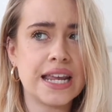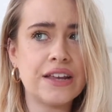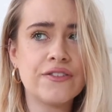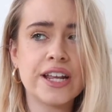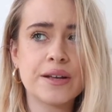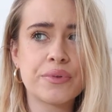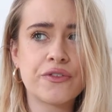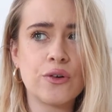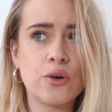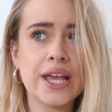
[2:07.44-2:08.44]

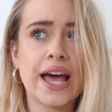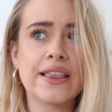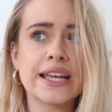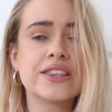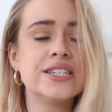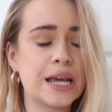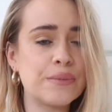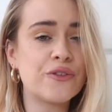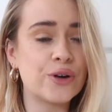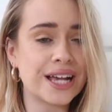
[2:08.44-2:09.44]
the day
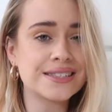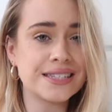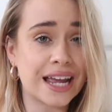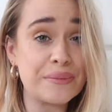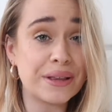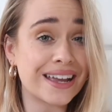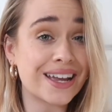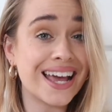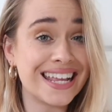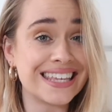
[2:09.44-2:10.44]
before yesterday, but
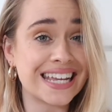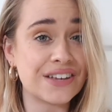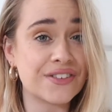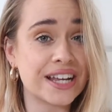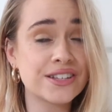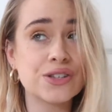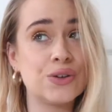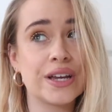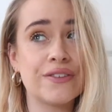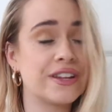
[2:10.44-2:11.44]
like in the evening, so
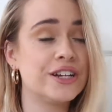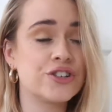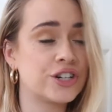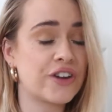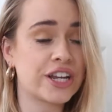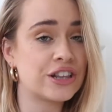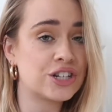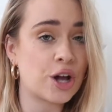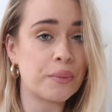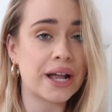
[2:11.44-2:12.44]
not even like during
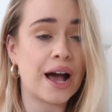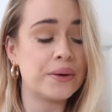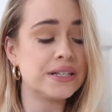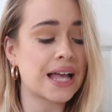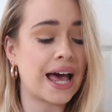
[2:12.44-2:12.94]
regular shopping hours,